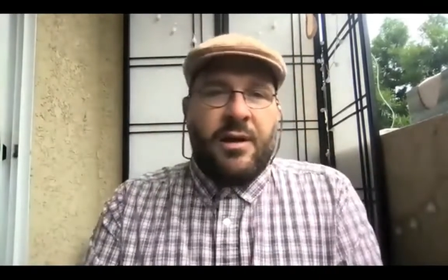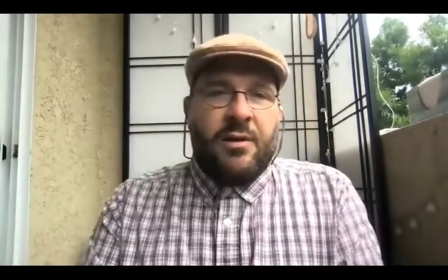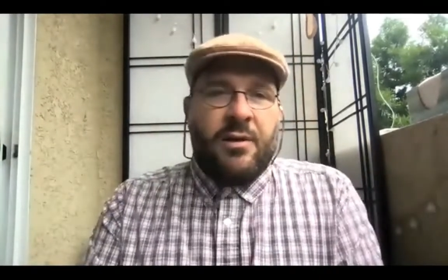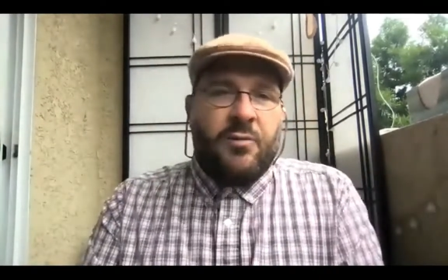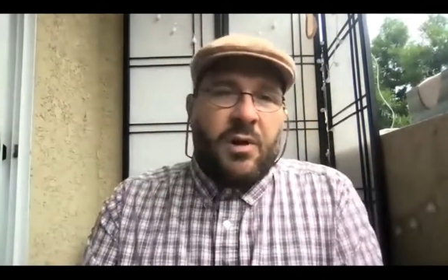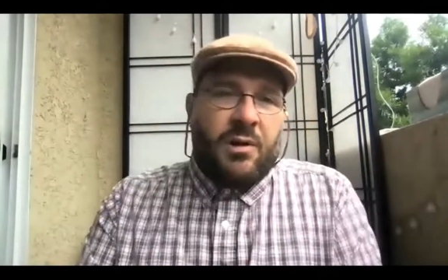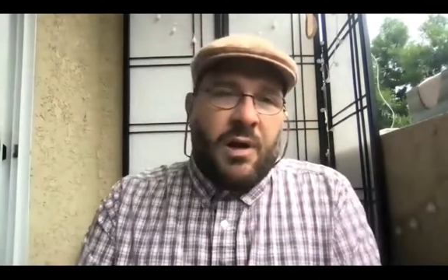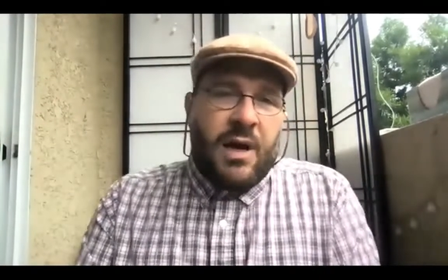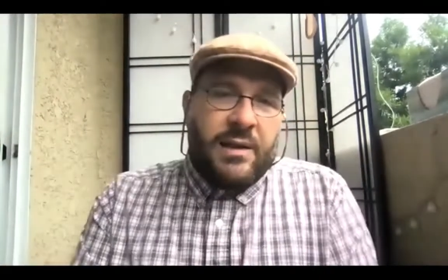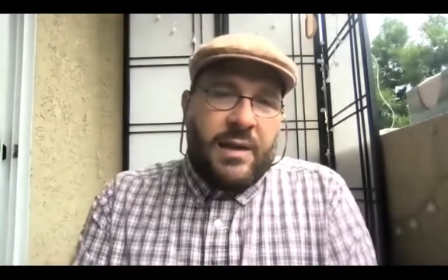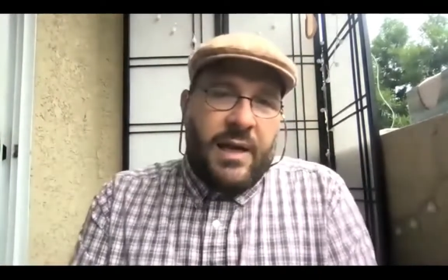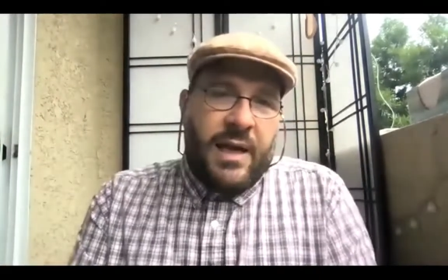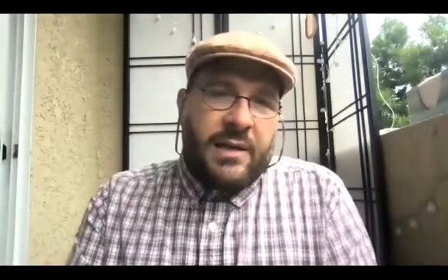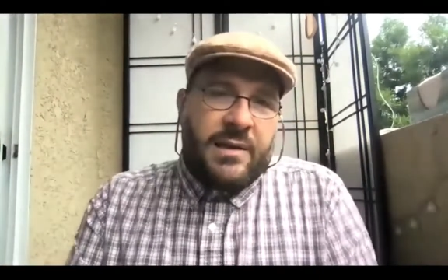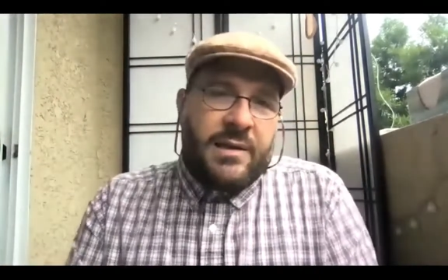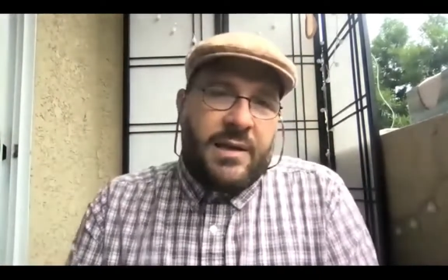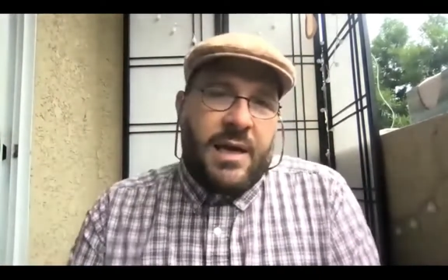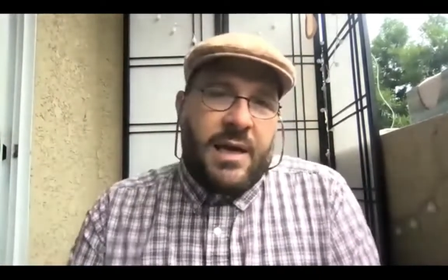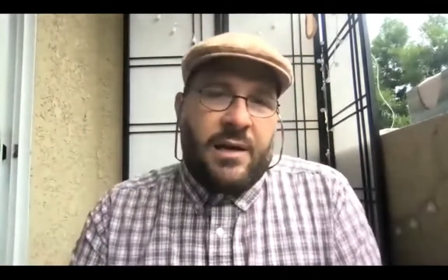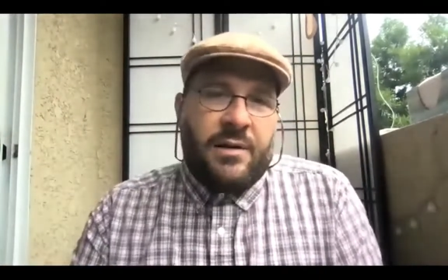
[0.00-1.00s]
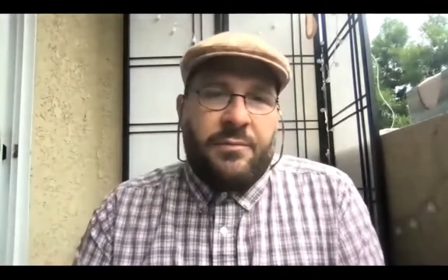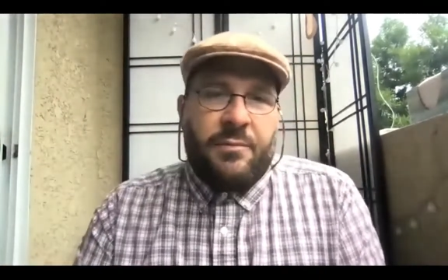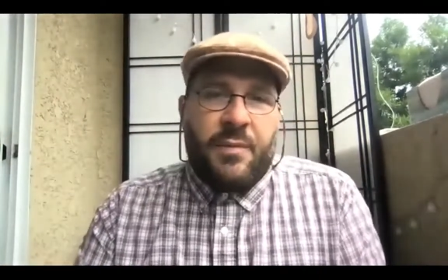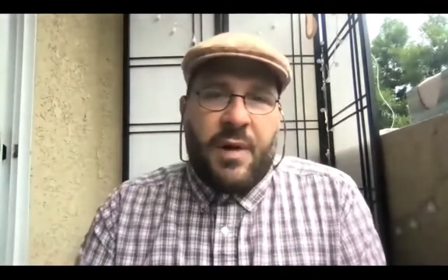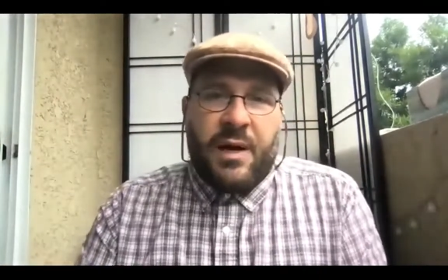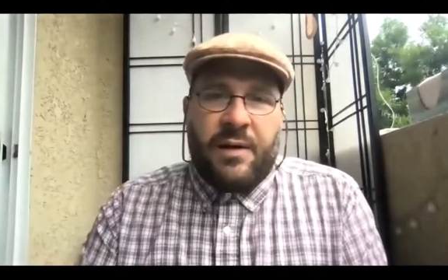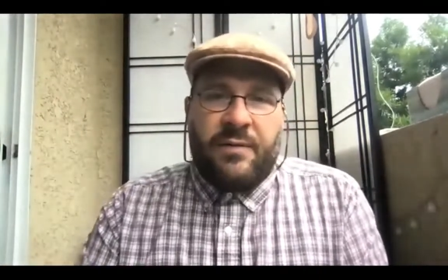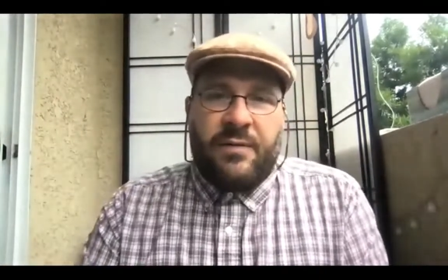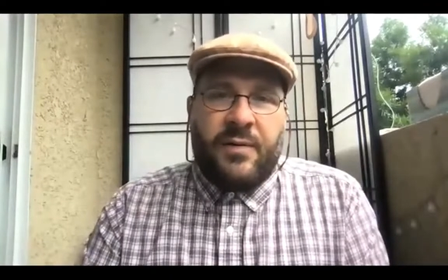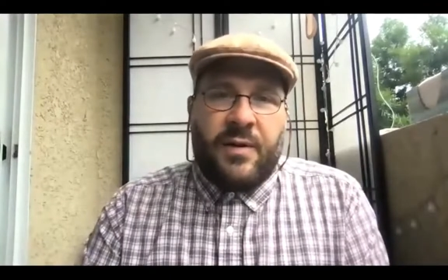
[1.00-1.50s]
where I laid down
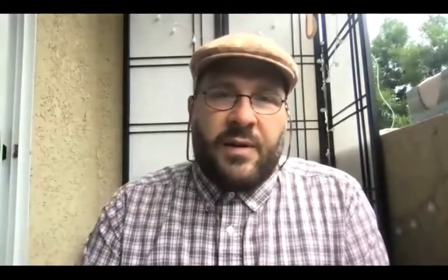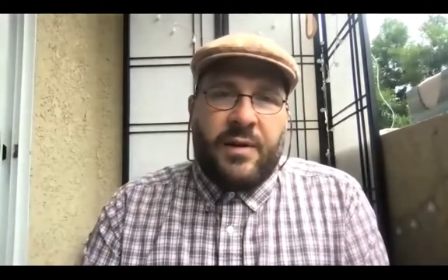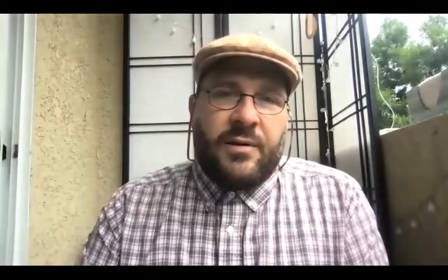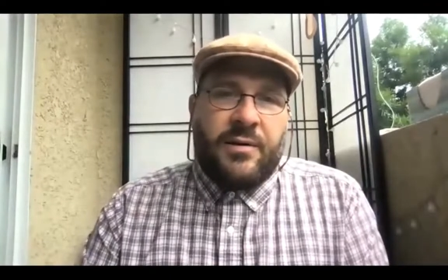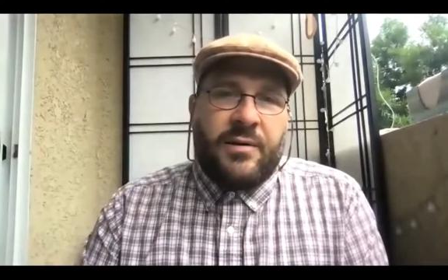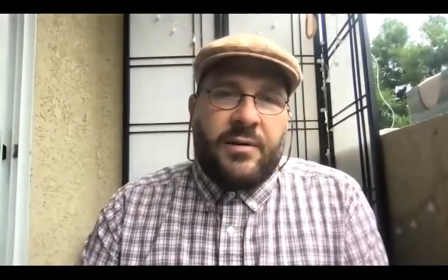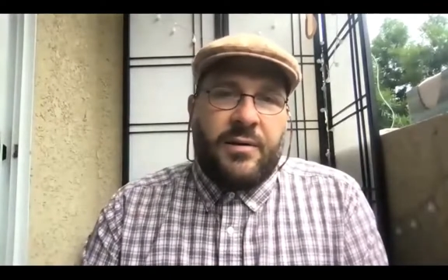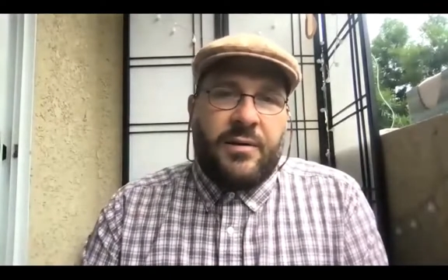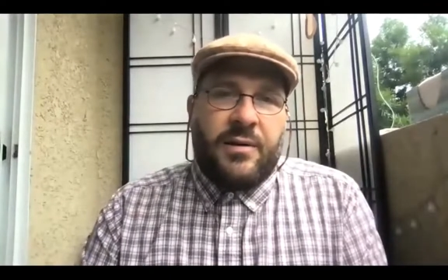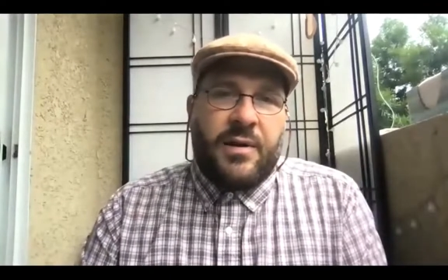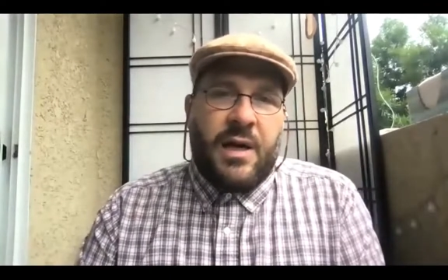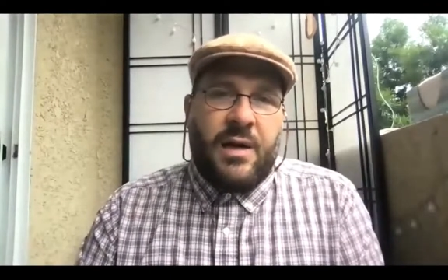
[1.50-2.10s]
my fear